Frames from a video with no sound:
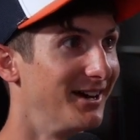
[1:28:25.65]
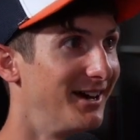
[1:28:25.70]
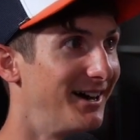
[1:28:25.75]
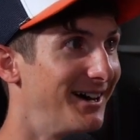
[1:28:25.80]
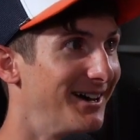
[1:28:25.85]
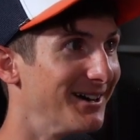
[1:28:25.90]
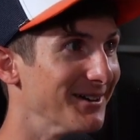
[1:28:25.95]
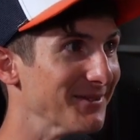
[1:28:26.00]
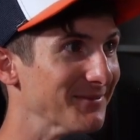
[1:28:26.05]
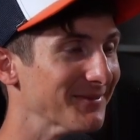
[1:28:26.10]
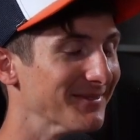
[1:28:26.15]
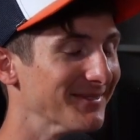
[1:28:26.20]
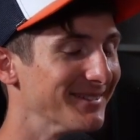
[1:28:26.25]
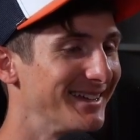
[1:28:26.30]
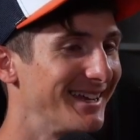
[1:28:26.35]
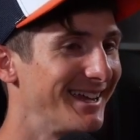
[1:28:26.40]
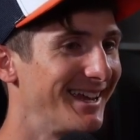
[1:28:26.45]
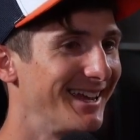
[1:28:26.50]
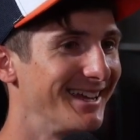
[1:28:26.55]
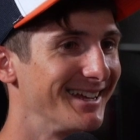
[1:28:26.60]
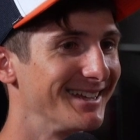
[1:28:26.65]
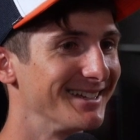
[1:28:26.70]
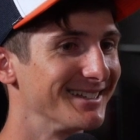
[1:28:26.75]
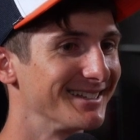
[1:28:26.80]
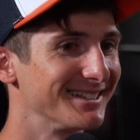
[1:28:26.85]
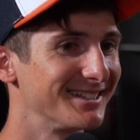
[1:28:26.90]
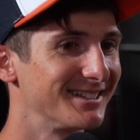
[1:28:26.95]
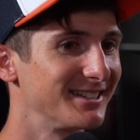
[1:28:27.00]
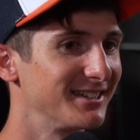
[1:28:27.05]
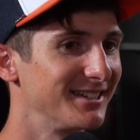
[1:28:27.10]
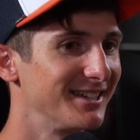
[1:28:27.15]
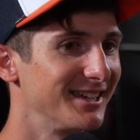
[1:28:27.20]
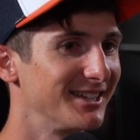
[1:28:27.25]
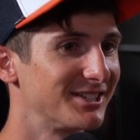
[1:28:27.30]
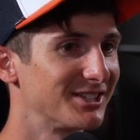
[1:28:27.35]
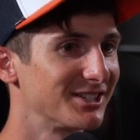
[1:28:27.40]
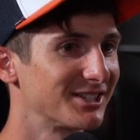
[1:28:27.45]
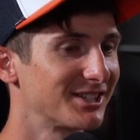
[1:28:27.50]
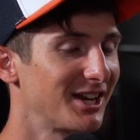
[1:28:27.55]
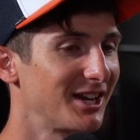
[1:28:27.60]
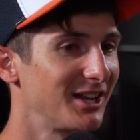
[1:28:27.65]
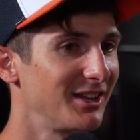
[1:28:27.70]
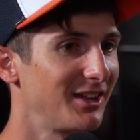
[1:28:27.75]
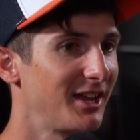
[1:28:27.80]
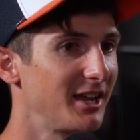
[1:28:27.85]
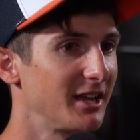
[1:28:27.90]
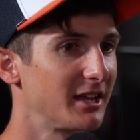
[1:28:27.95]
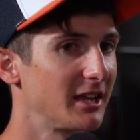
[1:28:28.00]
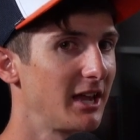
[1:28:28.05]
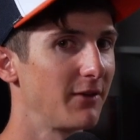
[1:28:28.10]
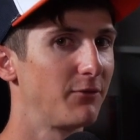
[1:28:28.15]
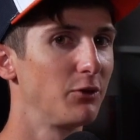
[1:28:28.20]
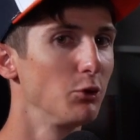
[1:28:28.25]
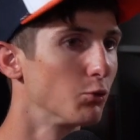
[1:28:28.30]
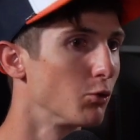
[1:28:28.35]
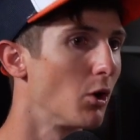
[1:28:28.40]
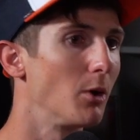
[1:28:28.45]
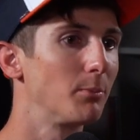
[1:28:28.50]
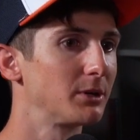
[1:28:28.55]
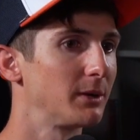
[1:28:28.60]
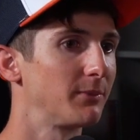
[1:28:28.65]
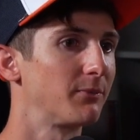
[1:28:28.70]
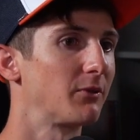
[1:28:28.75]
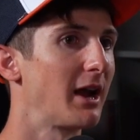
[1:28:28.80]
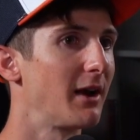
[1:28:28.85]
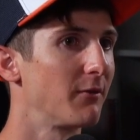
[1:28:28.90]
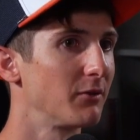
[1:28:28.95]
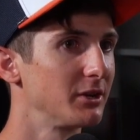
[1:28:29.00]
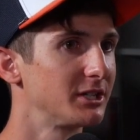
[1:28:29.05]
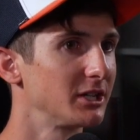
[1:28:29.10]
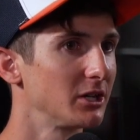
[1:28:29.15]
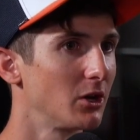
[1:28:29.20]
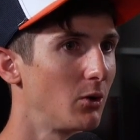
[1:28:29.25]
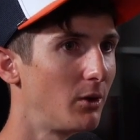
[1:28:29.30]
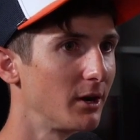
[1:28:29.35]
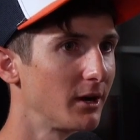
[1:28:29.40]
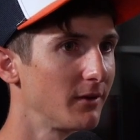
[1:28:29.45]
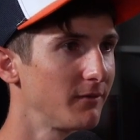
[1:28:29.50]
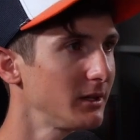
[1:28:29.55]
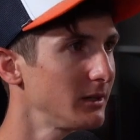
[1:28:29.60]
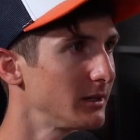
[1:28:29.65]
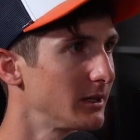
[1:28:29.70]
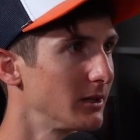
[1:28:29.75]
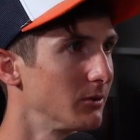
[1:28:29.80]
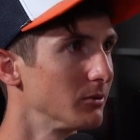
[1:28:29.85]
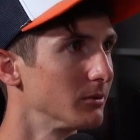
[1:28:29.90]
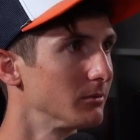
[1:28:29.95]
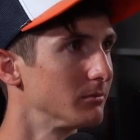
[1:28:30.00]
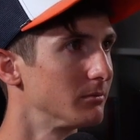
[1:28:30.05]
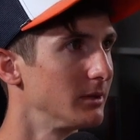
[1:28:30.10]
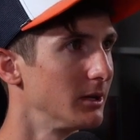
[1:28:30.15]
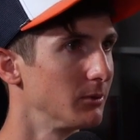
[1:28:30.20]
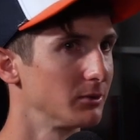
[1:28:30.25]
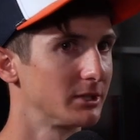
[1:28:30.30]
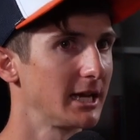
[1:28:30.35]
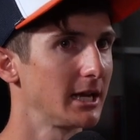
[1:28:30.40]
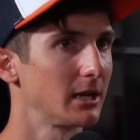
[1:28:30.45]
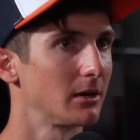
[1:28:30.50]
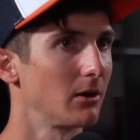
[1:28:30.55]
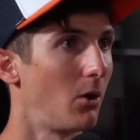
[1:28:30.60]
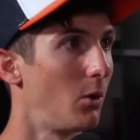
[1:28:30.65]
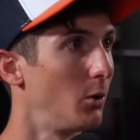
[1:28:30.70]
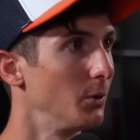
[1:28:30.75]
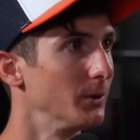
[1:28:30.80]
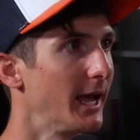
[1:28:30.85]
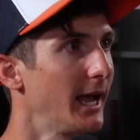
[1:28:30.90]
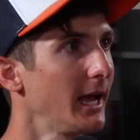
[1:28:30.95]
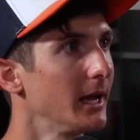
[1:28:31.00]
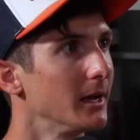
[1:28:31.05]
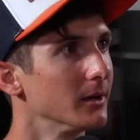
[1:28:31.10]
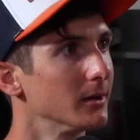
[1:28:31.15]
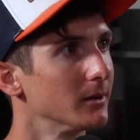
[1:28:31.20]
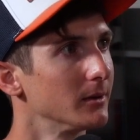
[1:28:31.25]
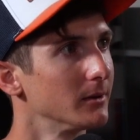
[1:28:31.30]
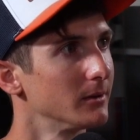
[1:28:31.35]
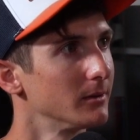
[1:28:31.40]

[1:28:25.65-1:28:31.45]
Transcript: And it's just kind of like, if you roped up for every single one of it, it would take a whole day.